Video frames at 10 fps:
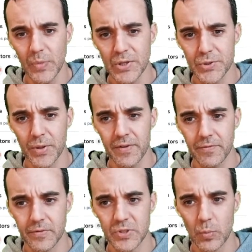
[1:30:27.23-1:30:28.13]
So they've
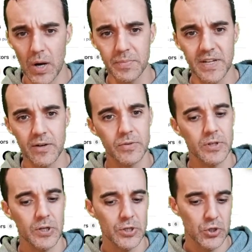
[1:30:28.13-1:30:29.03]
swapped out
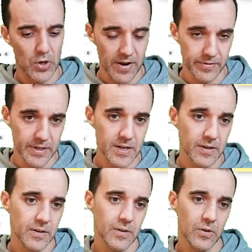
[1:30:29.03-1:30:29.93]
traffic
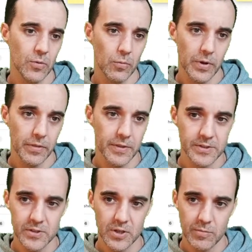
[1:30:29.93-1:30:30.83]
with this
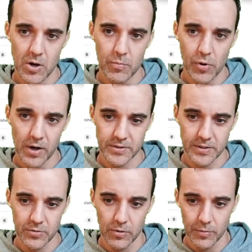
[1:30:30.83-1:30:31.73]
Kamal Proxy
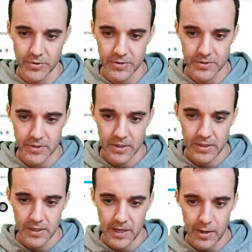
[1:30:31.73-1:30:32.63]
tool, which is
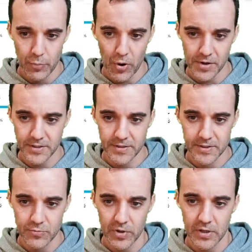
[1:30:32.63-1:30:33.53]
a proxy
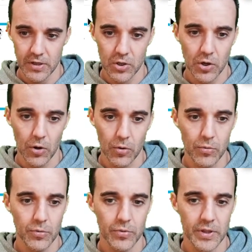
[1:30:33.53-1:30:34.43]
that's written in
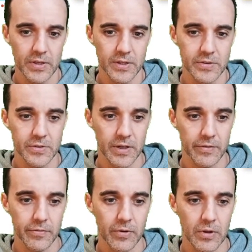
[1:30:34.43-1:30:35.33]
Go that does kind
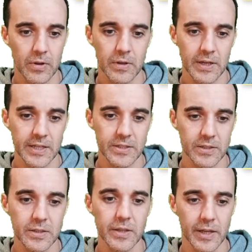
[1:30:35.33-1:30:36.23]
of, it's
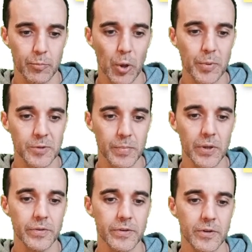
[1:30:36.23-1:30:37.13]
like purpose
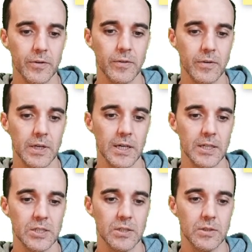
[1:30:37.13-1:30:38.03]
built
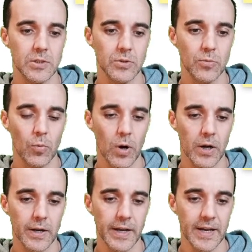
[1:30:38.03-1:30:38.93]
to
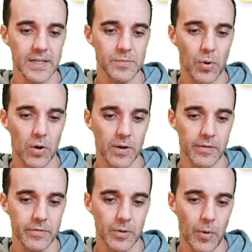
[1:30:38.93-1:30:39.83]
work as part
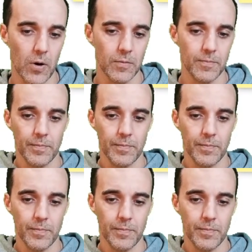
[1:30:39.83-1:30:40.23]
of Kamal.